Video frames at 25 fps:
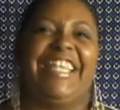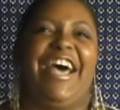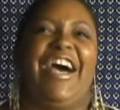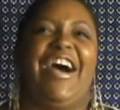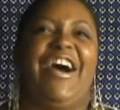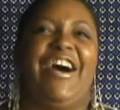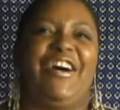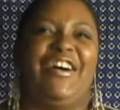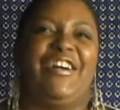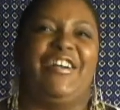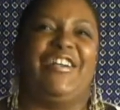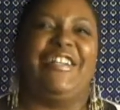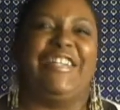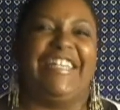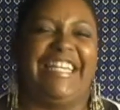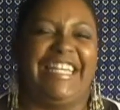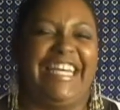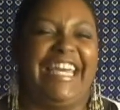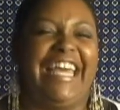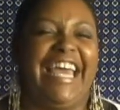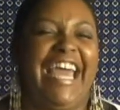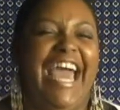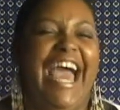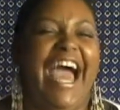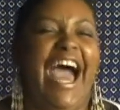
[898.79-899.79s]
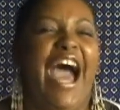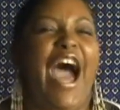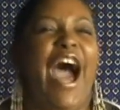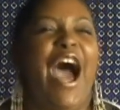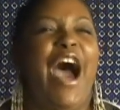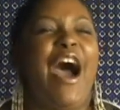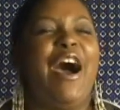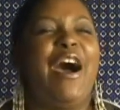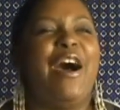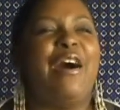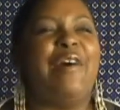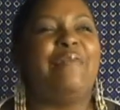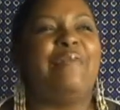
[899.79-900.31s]
So
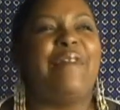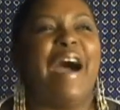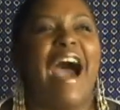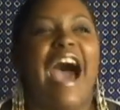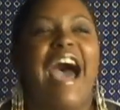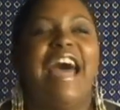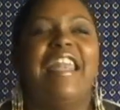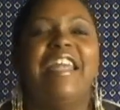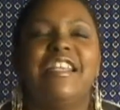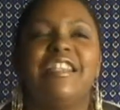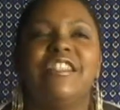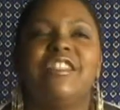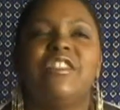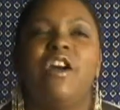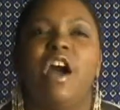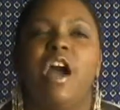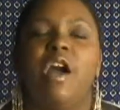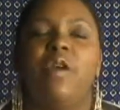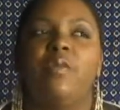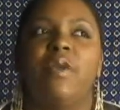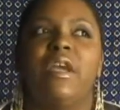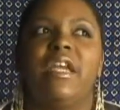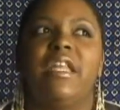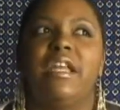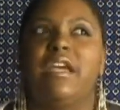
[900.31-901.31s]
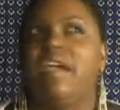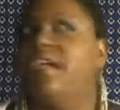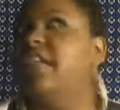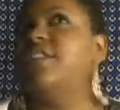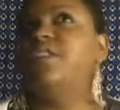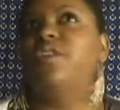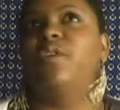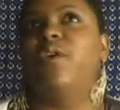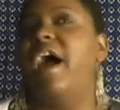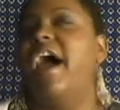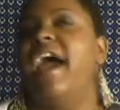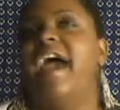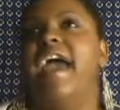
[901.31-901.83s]
I didn't start reading
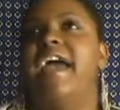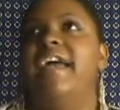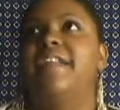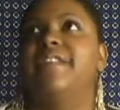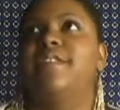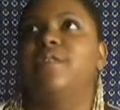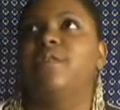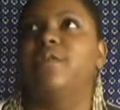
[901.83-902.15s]
until I had